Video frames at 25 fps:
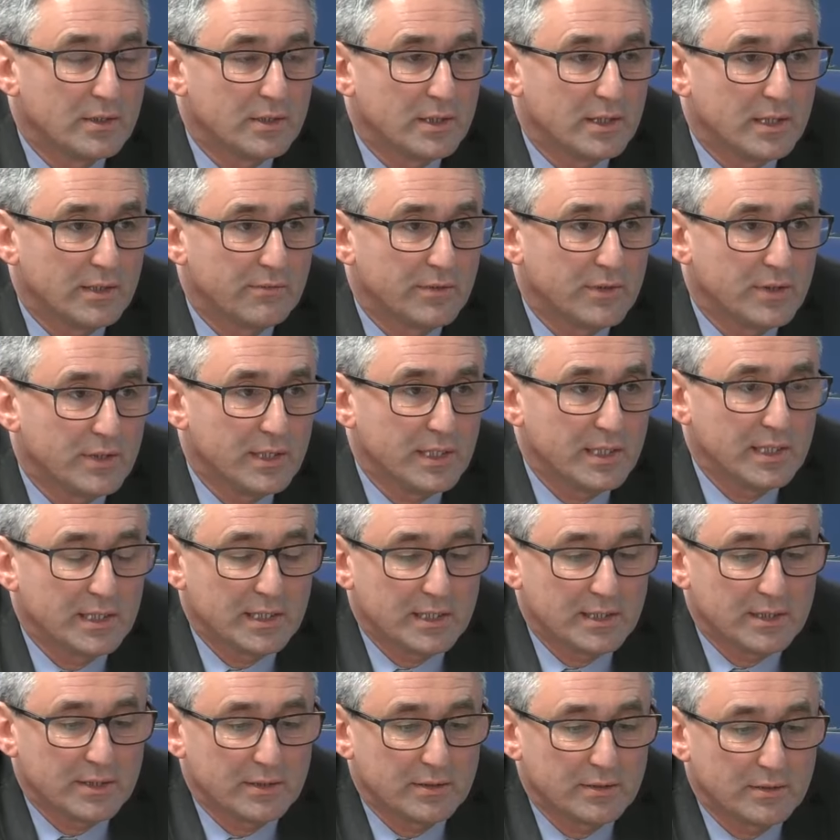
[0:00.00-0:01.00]
That if you
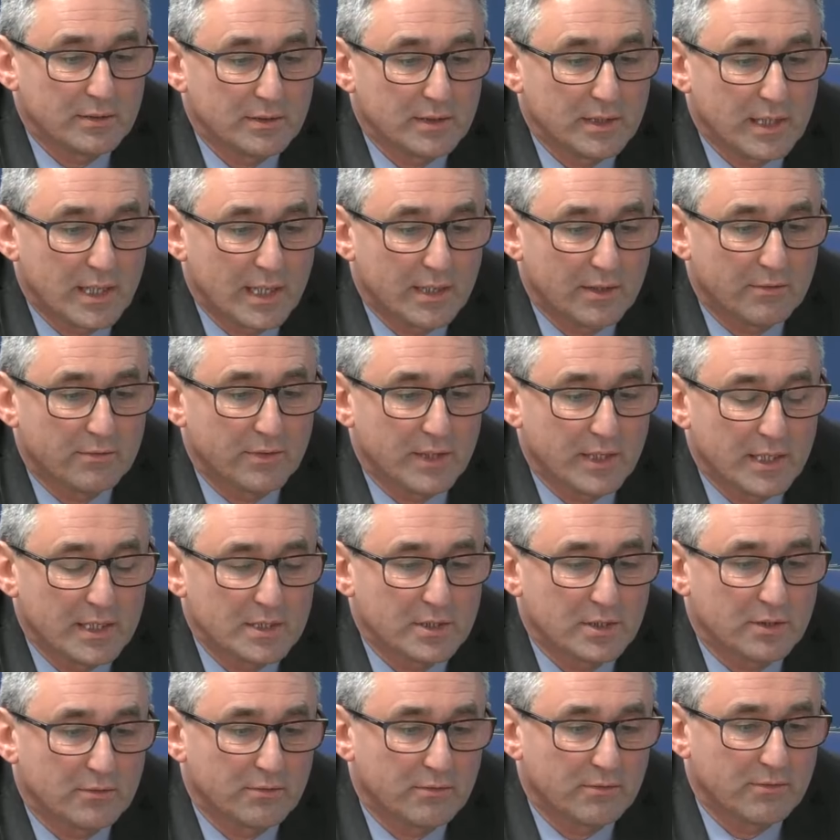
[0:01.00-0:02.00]
needed
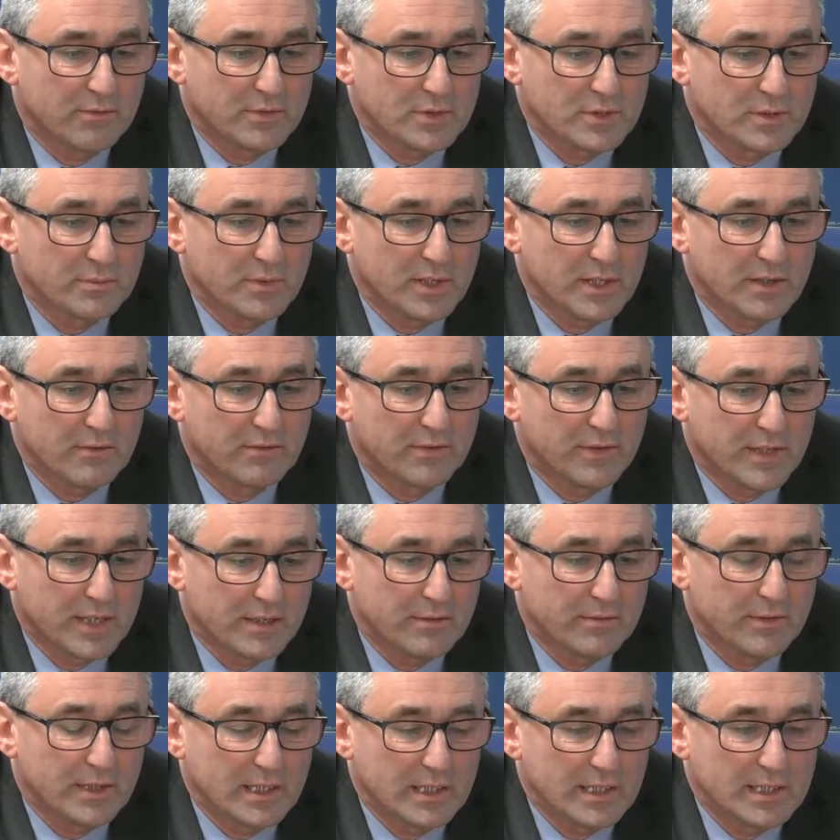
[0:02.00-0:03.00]
advice on something
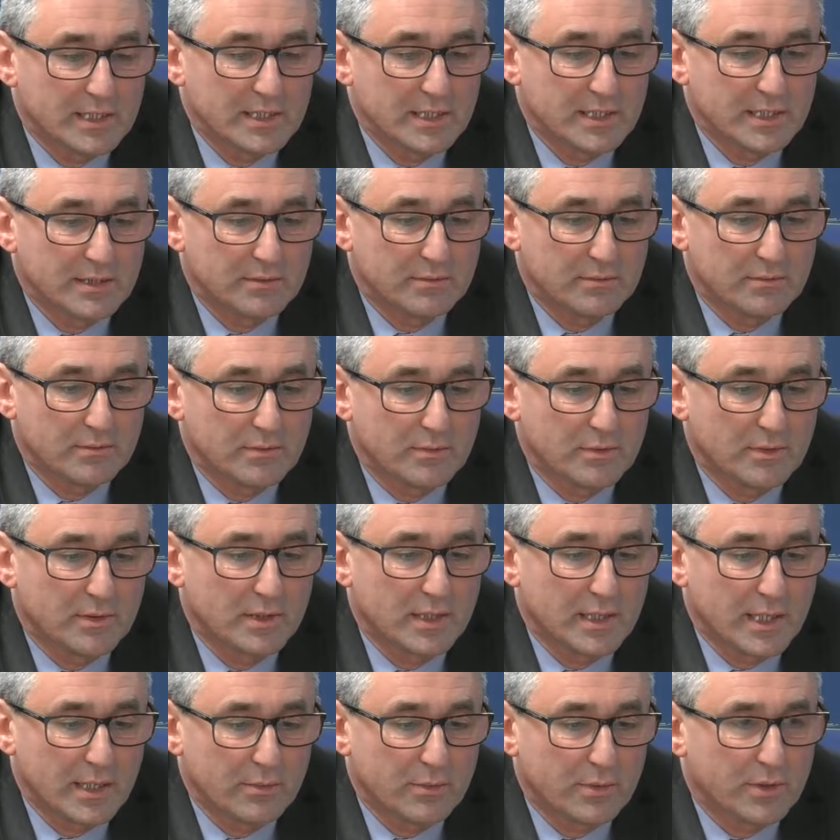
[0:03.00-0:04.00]
fire-related,
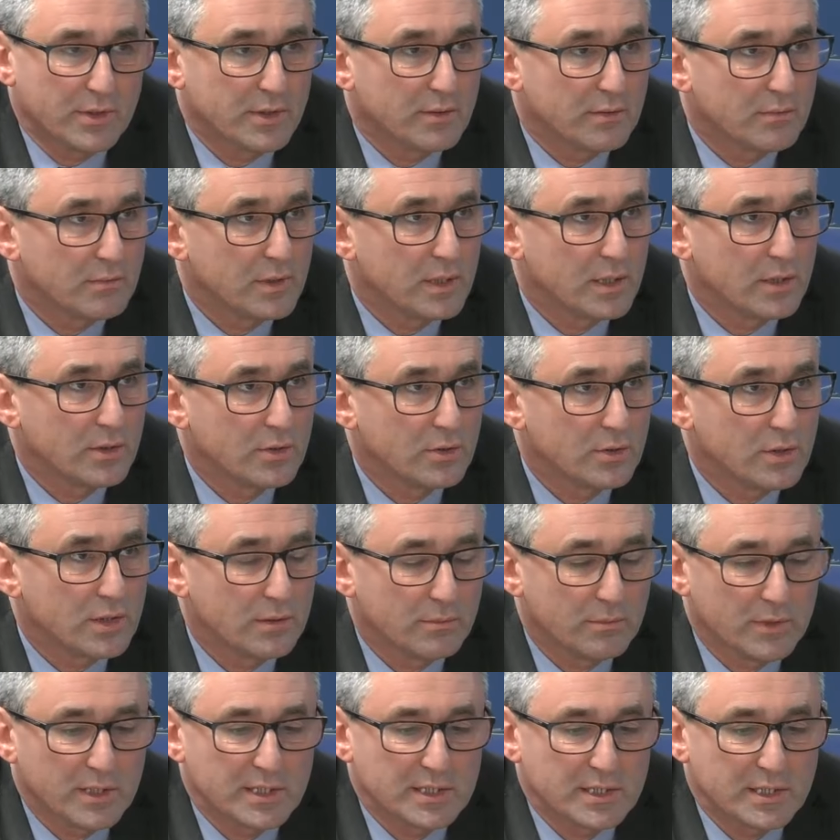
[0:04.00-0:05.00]
they were a good
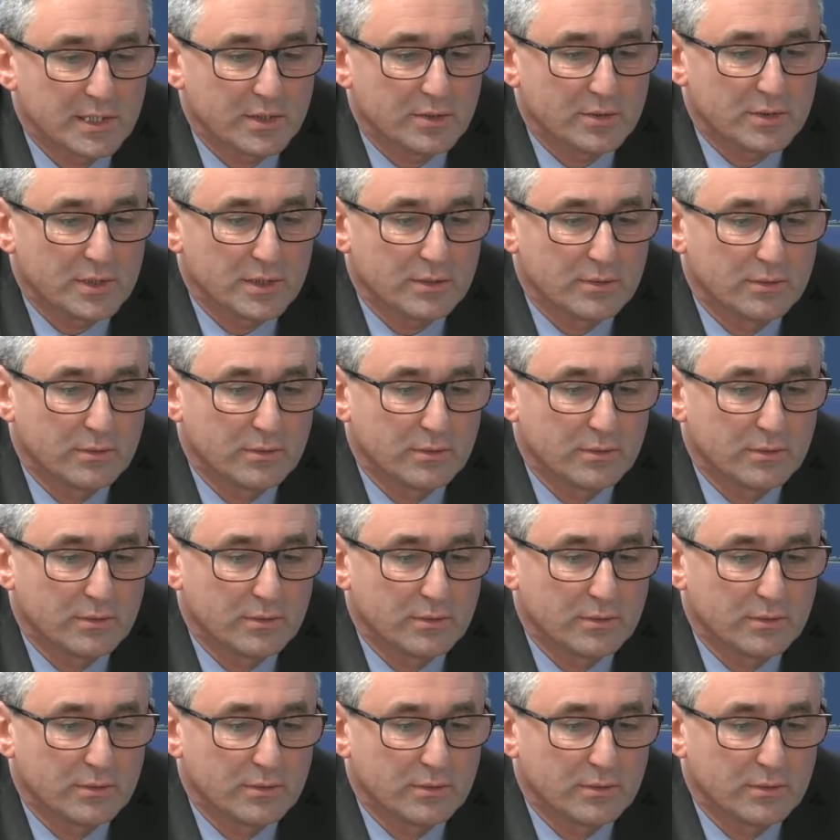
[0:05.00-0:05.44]
company to go to.